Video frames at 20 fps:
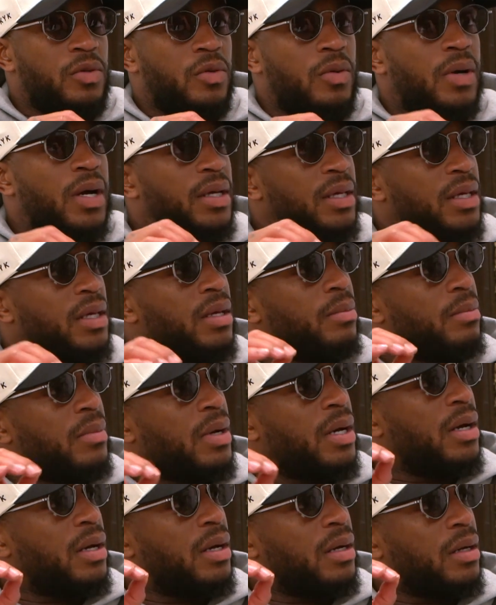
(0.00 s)
do I
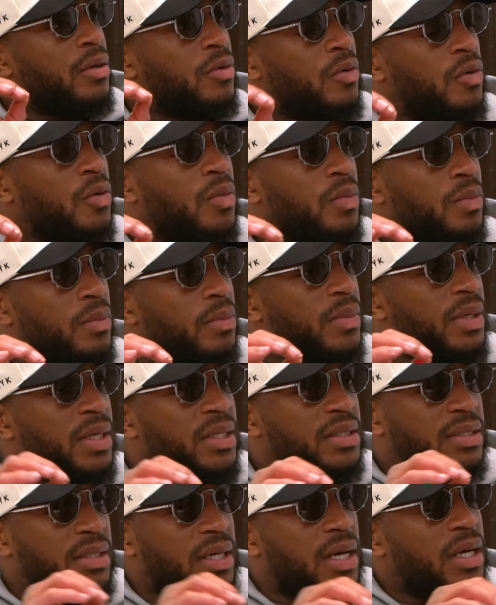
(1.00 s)
get my group
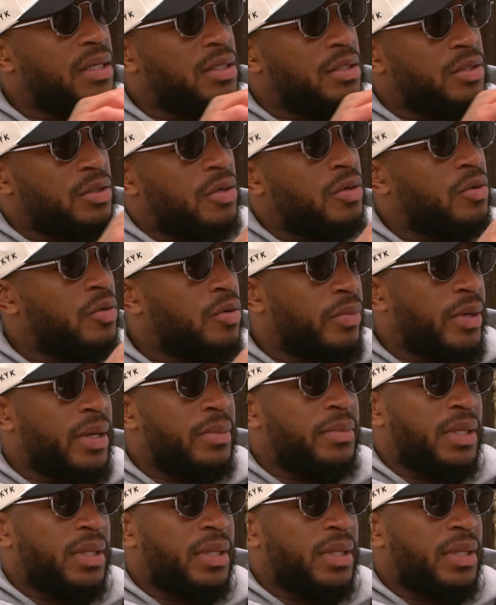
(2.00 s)
as tight as your group?